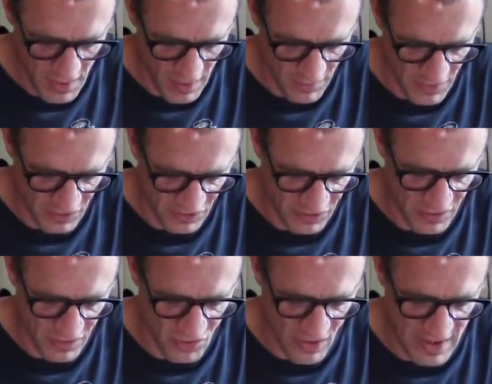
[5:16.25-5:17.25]
if it's
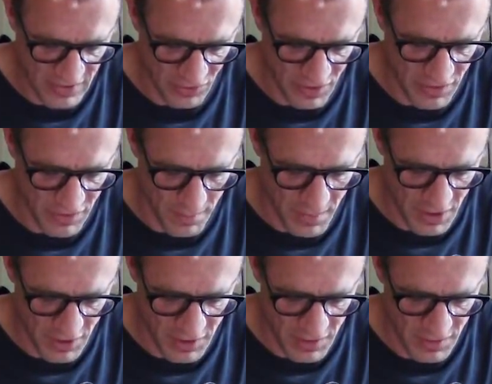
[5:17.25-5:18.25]
directly in the
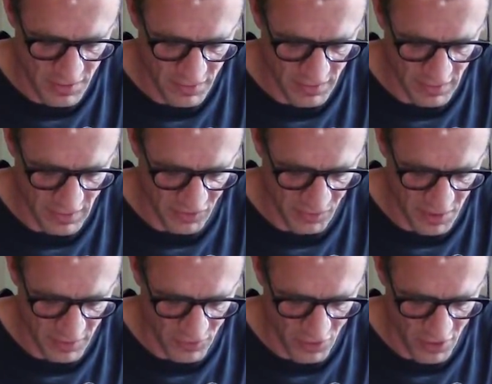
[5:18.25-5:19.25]
middle, leaves me
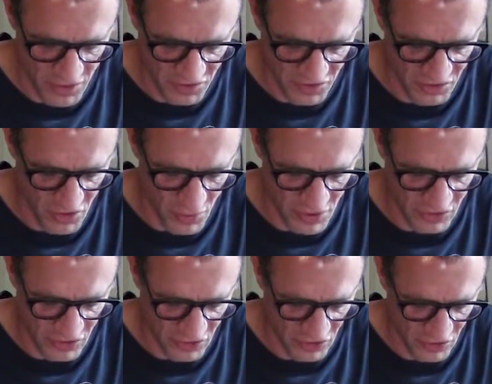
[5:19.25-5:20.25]
of course 2
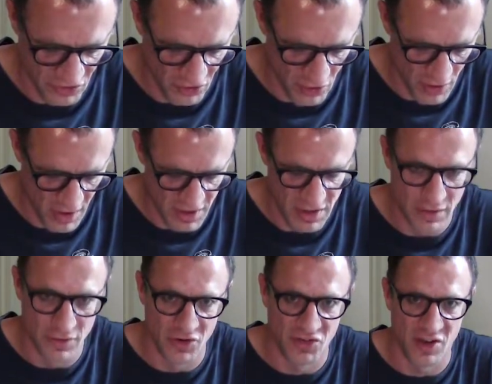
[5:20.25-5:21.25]
inches or so on
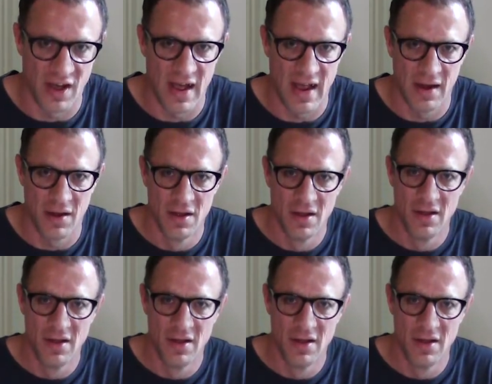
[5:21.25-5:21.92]
either side.